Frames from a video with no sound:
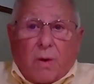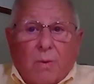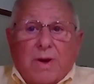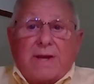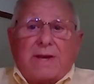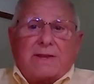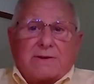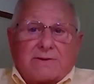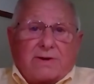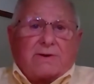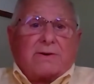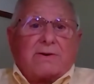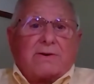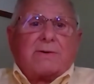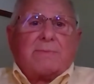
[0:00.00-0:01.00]
coined the
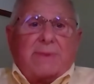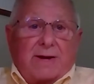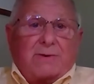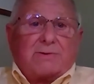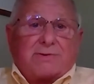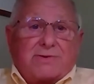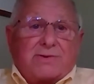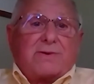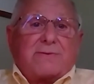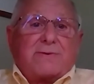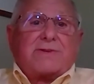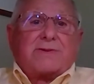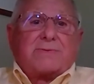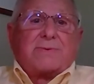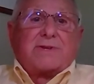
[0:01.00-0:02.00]
term health
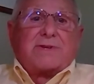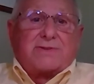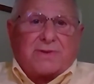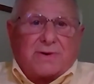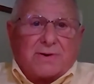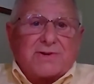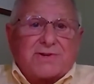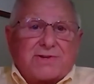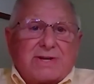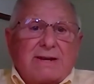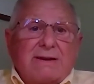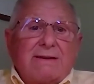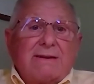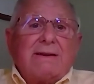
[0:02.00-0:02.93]
service research.